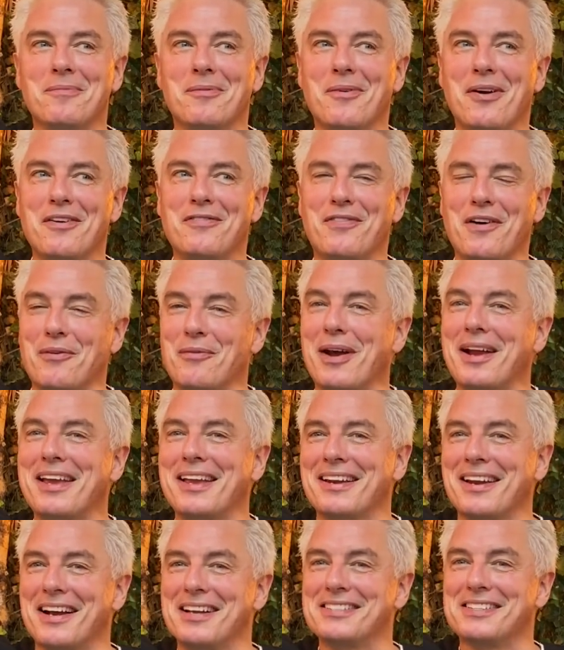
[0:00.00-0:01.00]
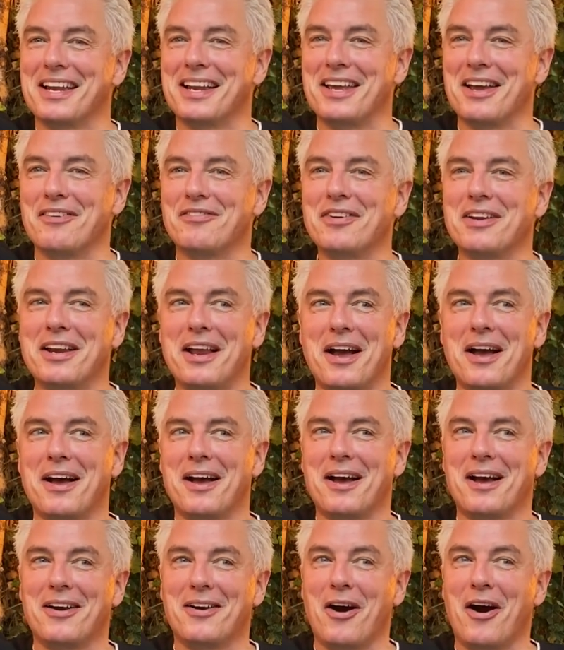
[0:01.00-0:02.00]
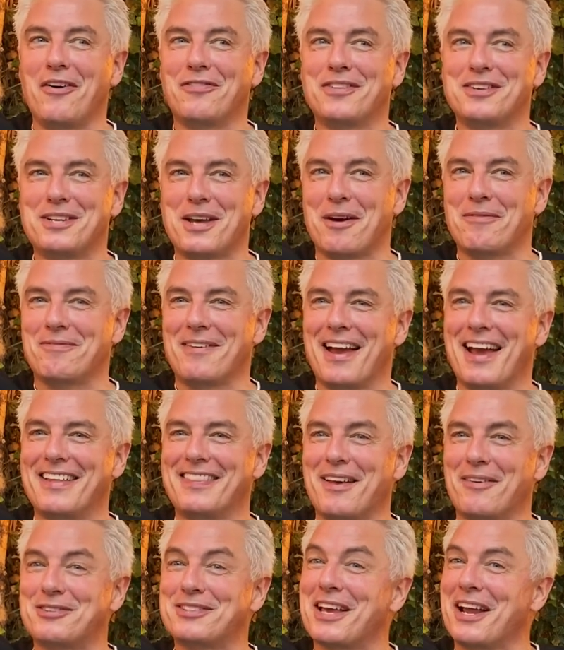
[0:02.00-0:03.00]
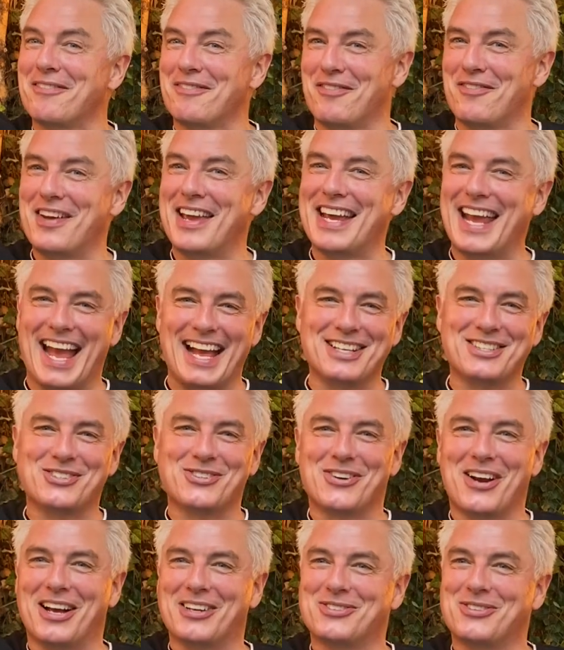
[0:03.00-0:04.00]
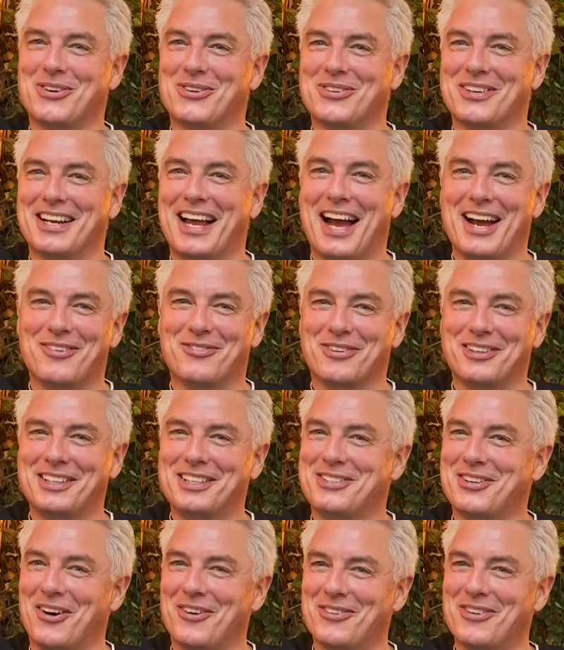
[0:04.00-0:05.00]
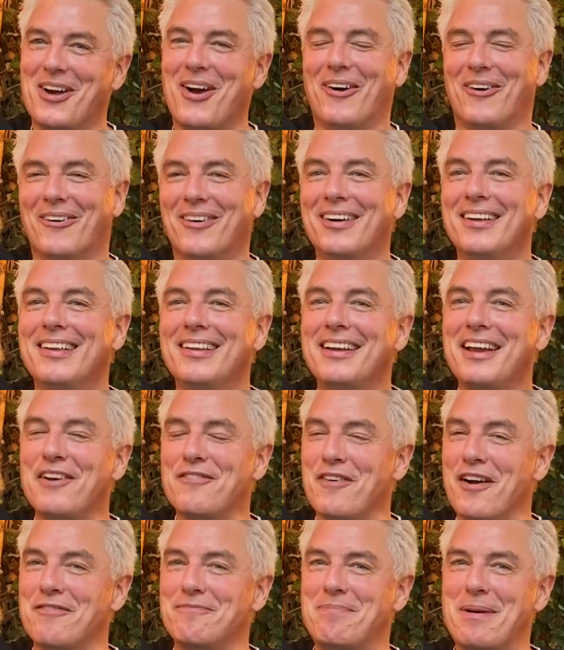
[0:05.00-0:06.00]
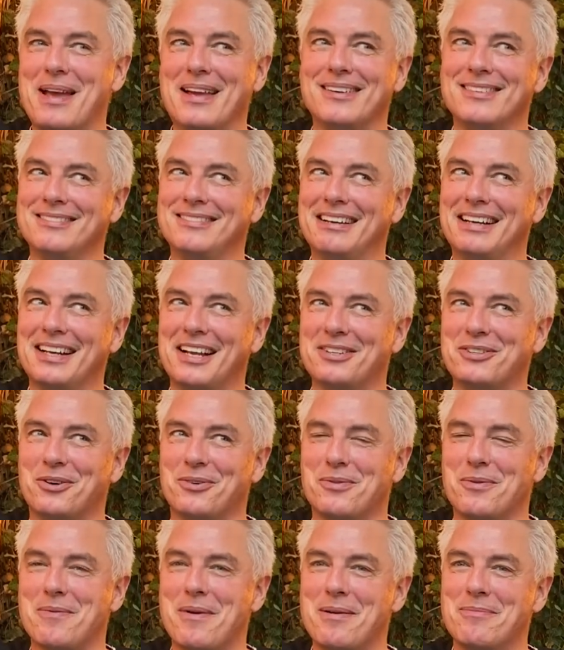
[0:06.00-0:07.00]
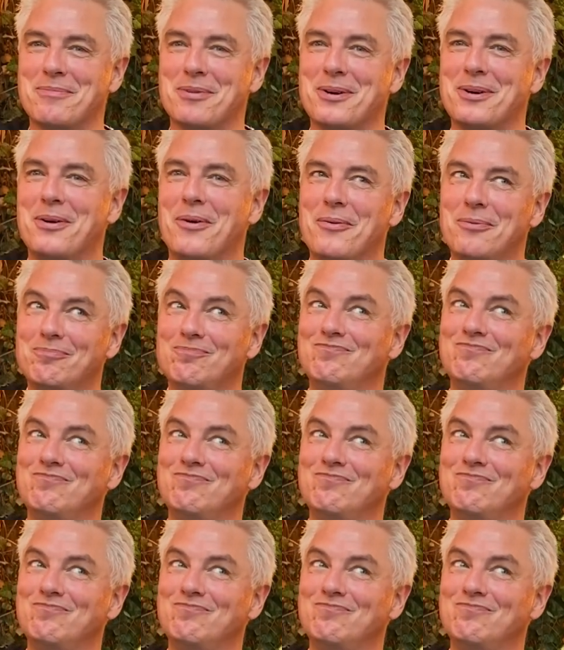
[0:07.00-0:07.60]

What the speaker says: if I recognize any of it. Off the top of my head, that was kind of a vague answer. I really don't know. If I've been and I don't remember,